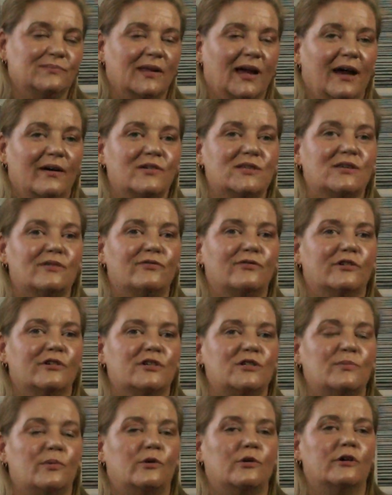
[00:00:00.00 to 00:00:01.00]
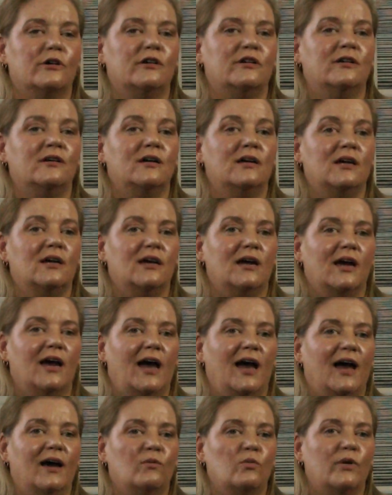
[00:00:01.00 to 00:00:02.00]
I was the firstborn,
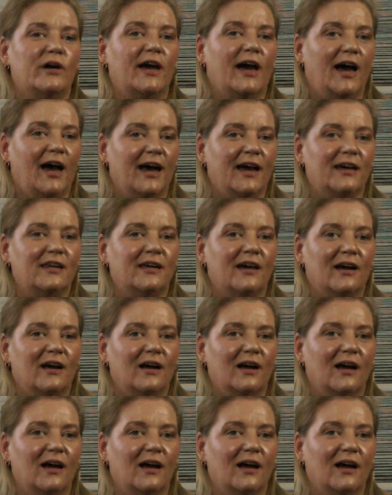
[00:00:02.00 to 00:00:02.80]
and we had